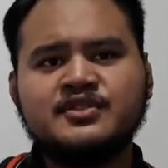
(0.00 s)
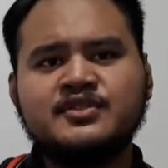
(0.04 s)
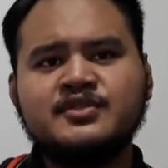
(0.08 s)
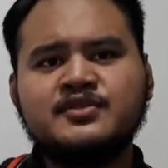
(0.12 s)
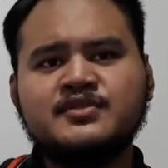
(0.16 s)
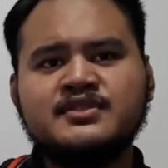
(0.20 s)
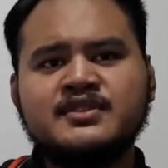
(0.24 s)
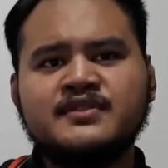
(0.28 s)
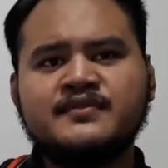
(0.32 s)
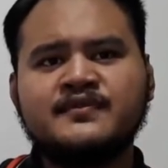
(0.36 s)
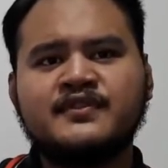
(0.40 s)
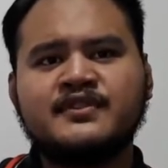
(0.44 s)

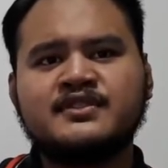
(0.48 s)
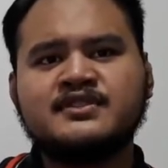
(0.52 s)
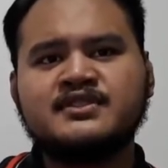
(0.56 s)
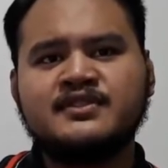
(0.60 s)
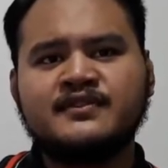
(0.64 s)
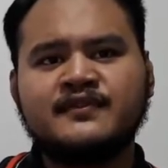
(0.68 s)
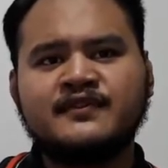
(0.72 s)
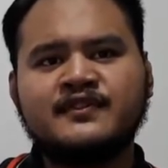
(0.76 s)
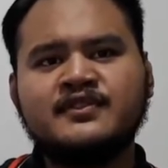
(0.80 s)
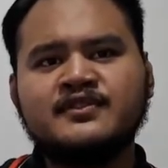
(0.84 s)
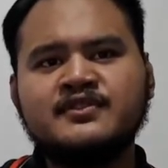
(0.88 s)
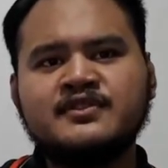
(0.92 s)
using fossil
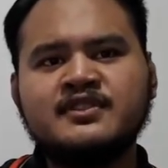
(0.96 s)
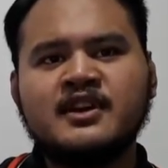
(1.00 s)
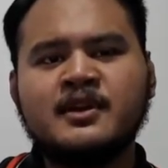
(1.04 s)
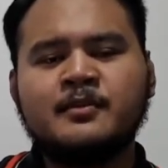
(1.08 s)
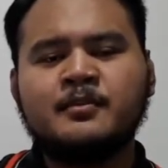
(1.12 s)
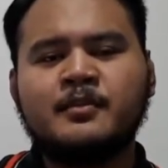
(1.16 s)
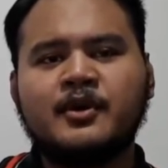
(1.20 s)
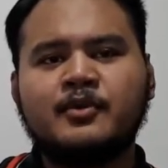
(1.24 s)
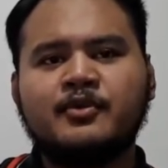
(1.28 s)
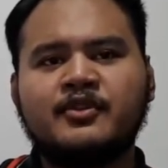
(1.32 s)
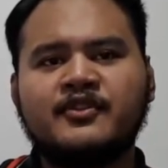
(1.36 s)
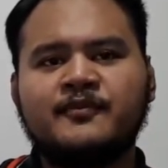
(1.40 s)
fuels
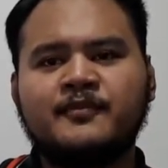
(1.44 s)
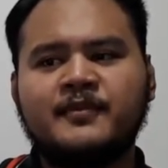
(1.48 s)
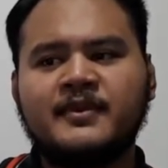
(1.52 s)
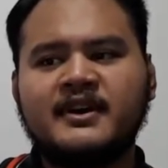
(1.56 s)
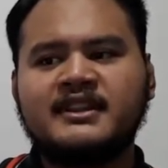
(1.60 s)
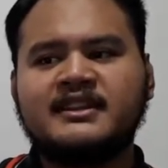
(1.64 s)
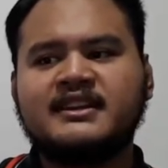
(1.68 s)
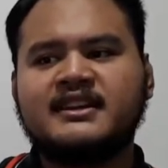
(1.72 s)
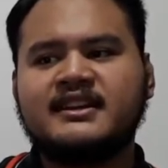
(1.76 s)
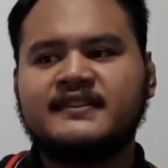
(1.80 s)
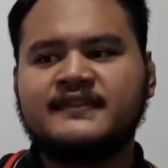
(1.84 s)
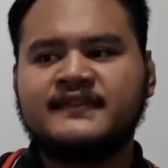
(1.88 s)
but with
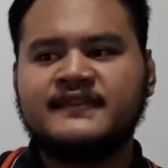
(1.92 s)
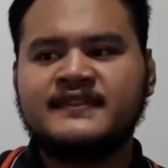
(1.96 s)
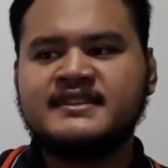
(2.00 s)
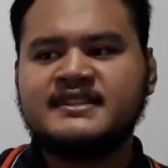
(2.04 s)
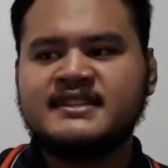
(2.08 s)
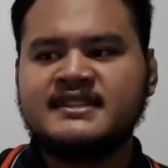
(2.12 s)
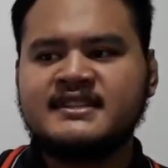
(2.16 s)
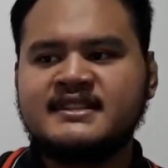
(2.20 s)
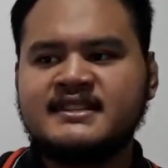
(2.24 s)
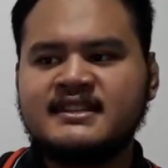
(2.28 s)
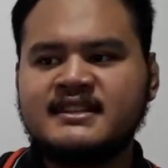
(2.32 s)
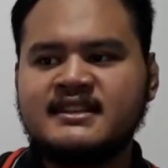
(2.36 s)
better
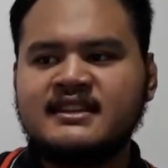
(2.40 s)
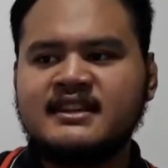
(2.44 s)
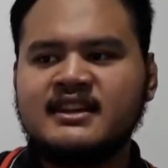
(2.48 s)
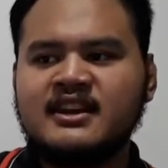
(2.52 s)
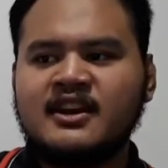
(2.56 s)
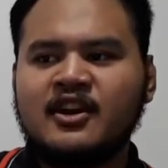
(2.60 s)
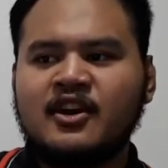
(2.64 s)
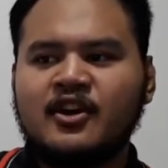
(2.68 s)
efficiency,